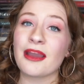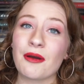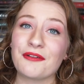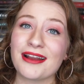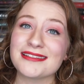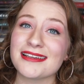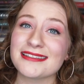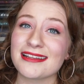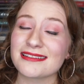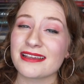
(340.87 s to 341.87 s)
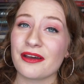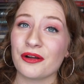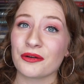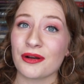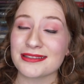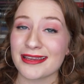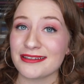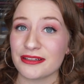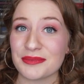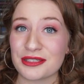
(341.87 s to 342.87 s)
However, as they set sail across
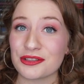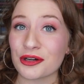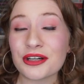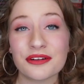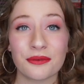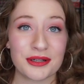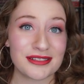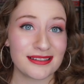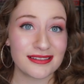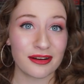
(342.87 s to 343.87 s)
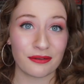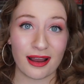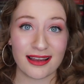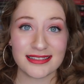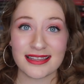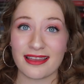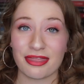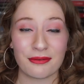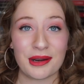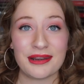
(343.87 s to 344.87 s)
kingdoms, darker forces arise
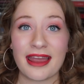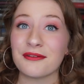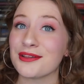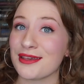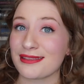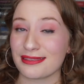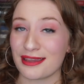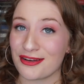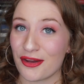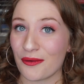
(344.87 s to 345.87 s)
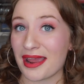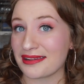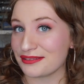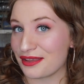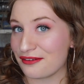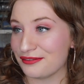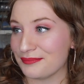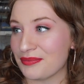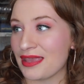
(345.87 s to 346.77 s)
and threaten everything that they know and love.